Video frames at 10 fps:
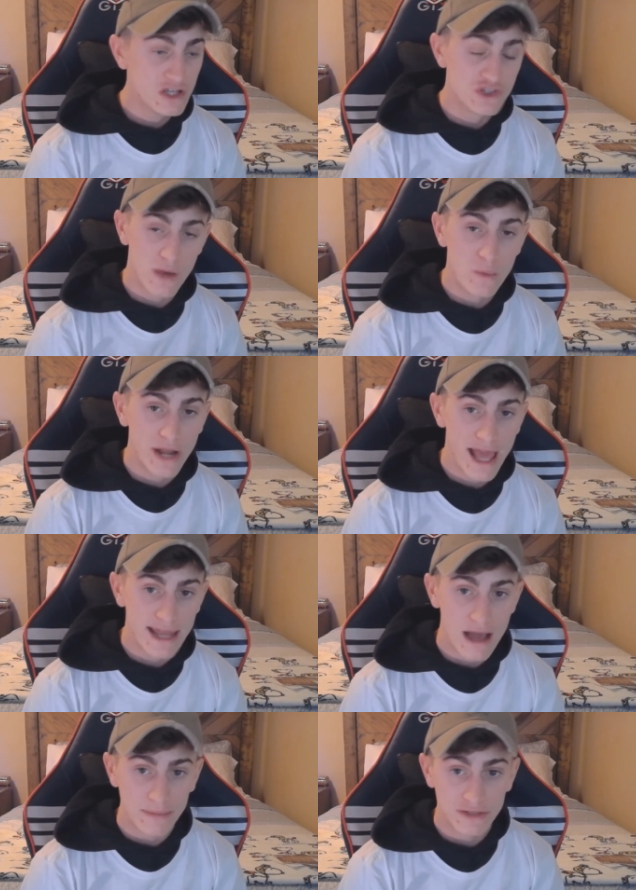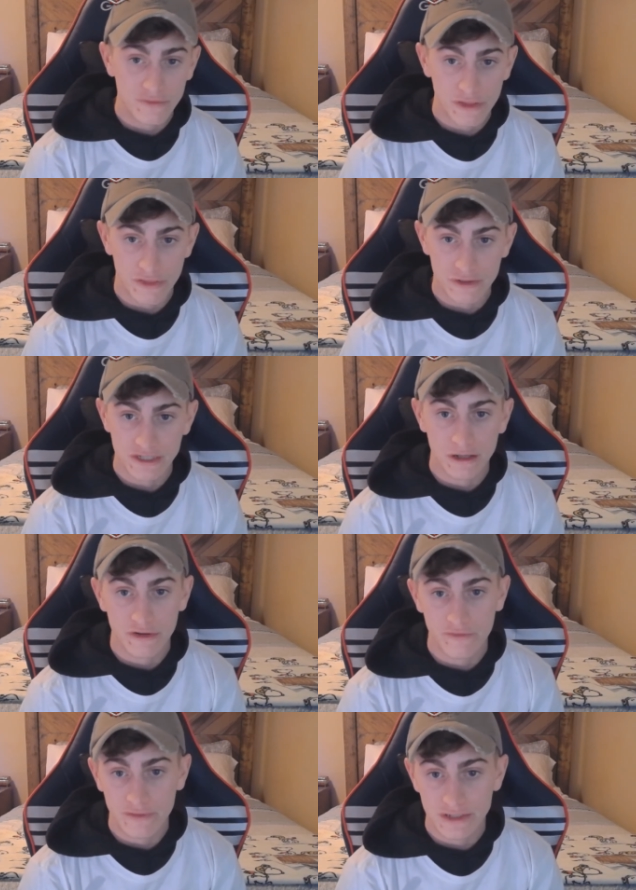So I went ahead and opted for the
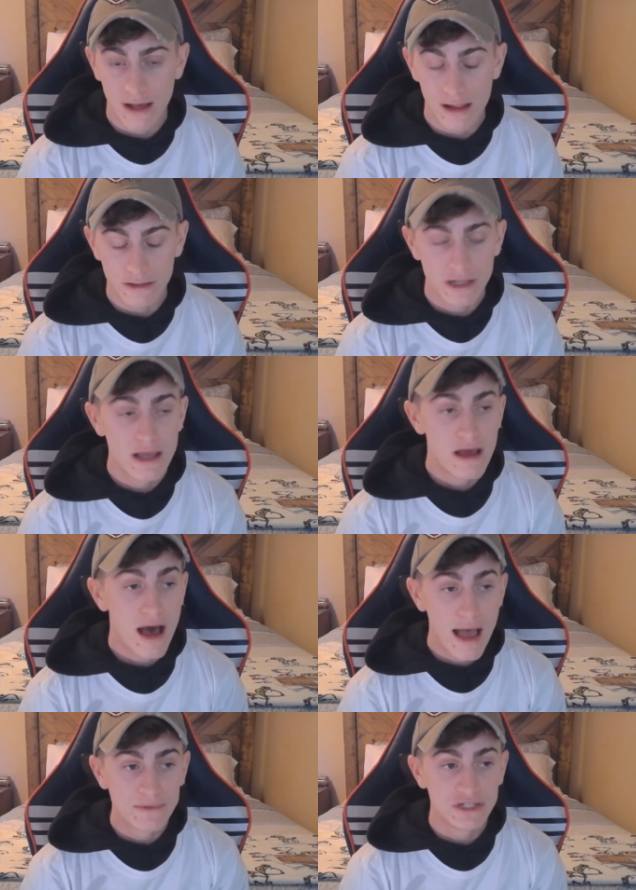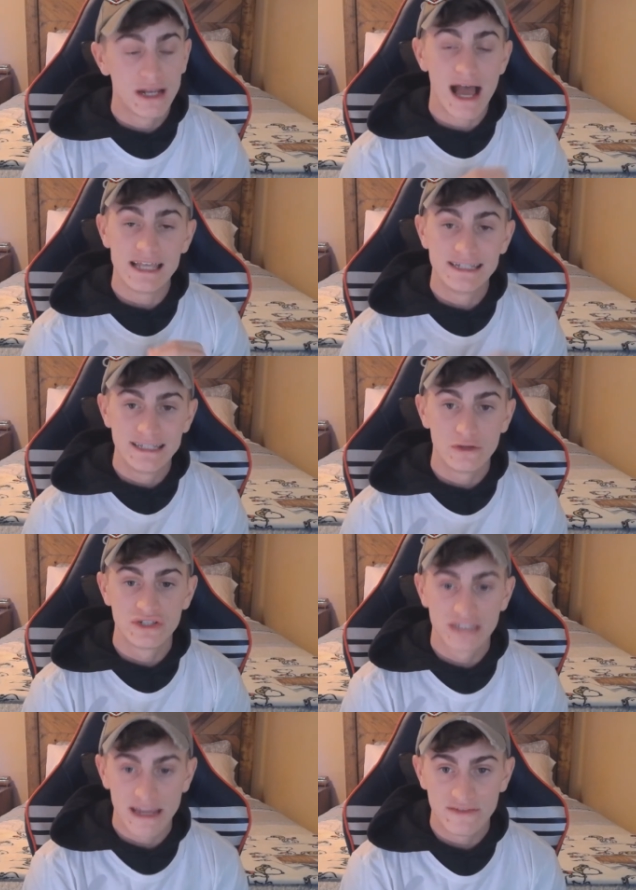$1,350 option. I
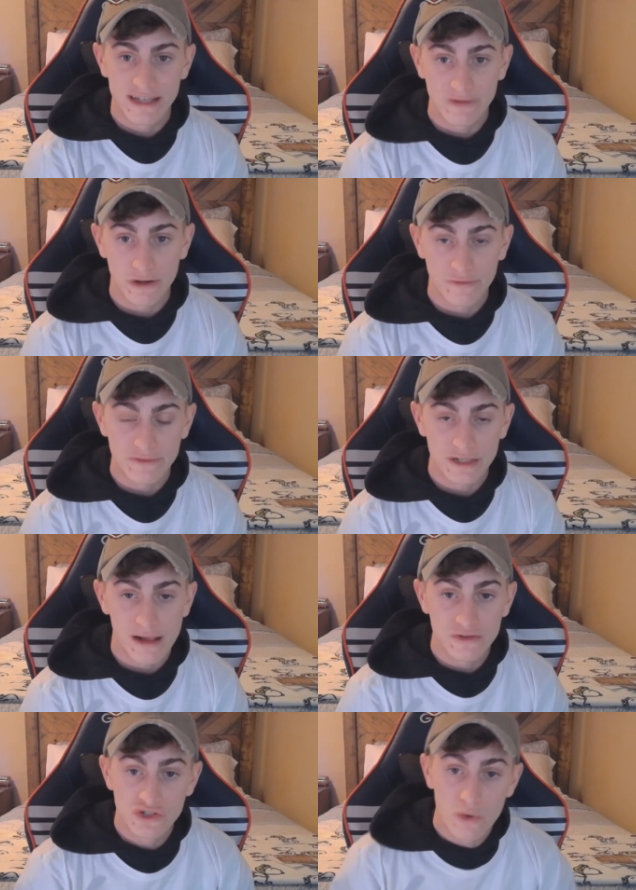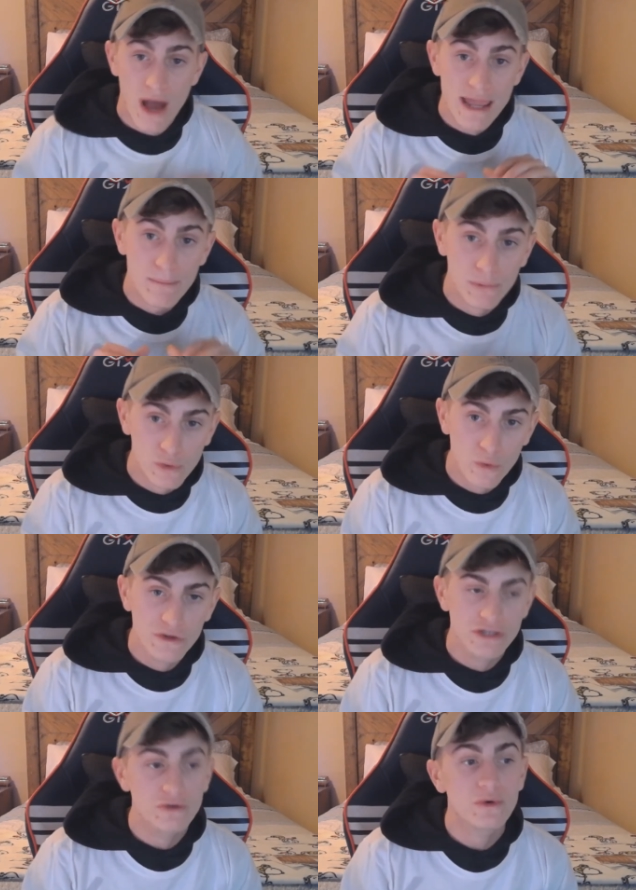still saved $750. So I
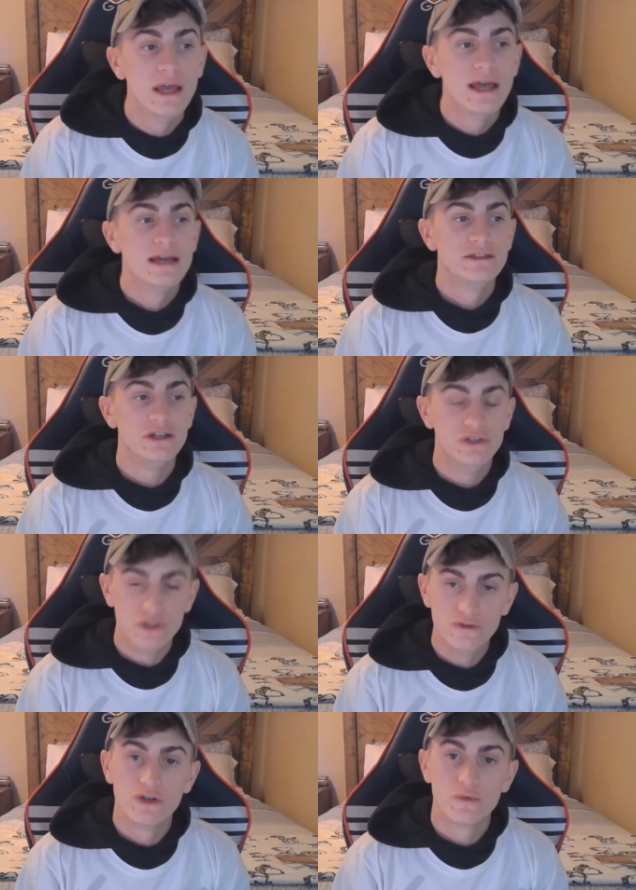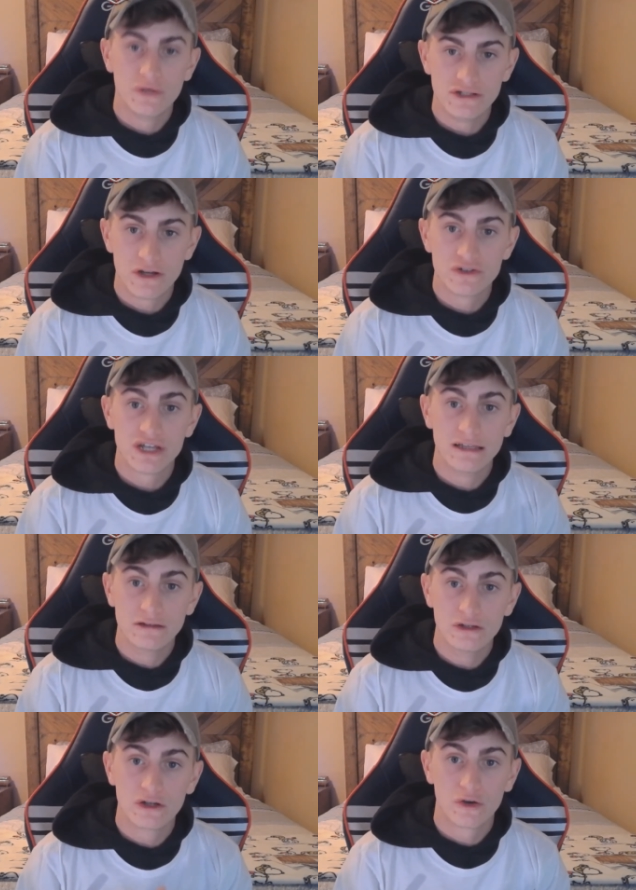implore you to do your research
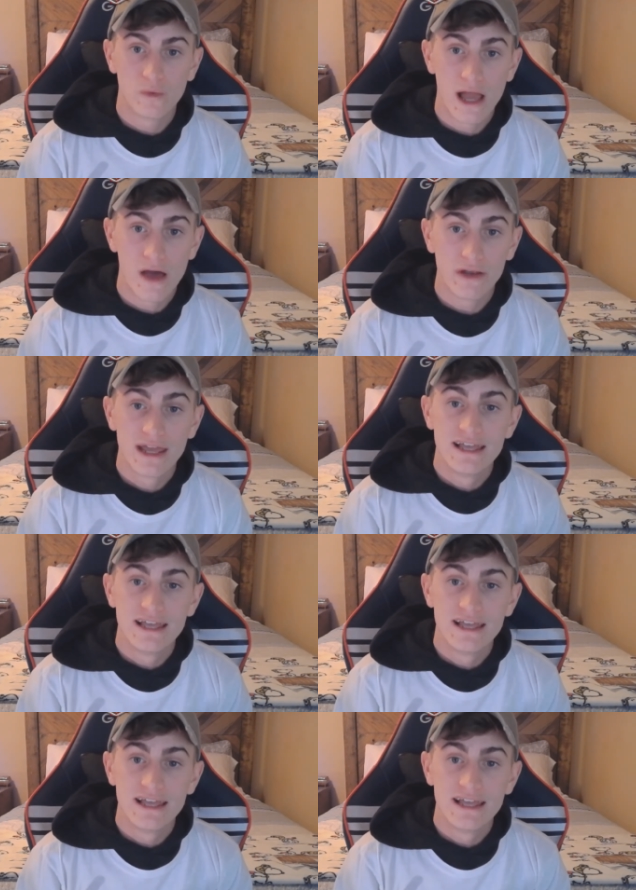and look around.